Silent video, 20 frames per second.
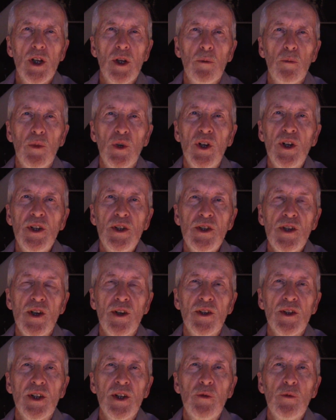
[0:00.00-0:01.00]
But it's
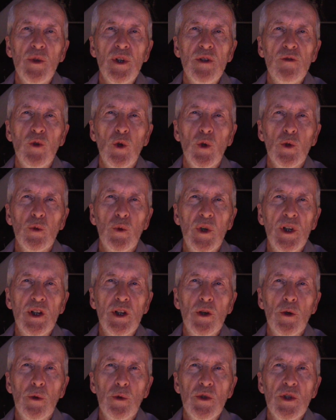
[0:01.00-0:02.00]
hard to get rid of old
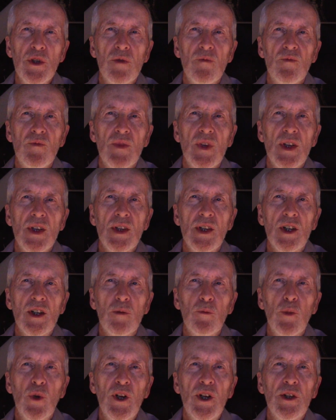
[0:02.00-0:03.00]
windows. They
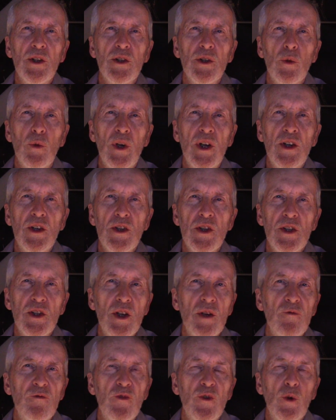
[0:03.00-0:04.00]
can break on the way to the
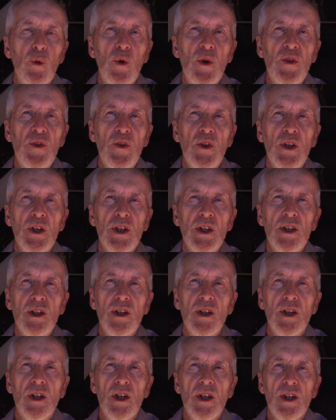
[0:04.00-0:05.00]
dump, for one thing.
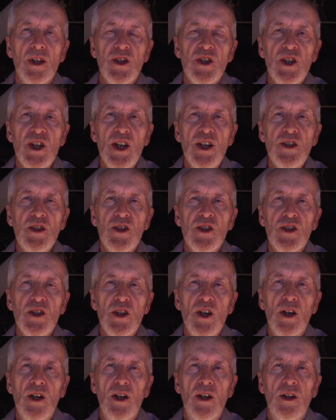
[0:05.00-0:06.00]
Chances
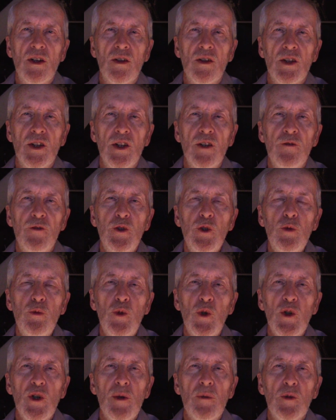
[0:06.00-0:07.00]
are, if you
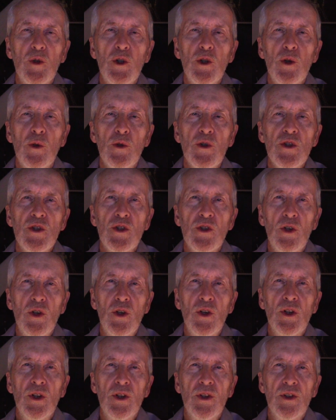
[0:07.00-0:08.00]
put up a notice
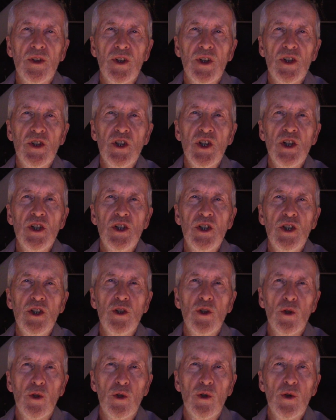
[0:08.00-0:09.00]
on
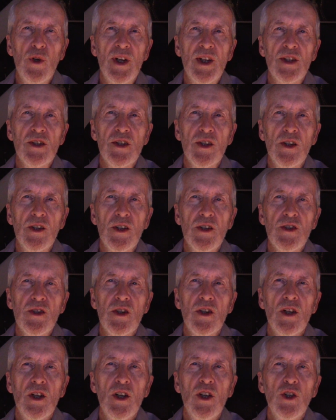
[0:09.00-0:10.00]
Kijiji or
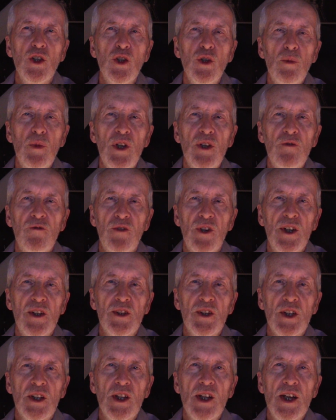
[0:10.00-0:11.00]
Craigslist, you may
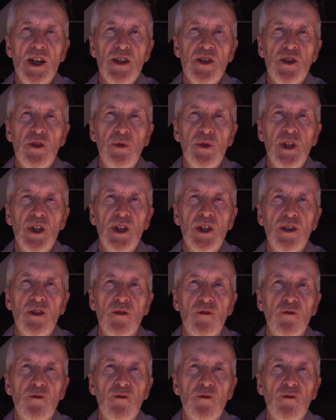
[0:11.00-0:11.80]
find the glass you need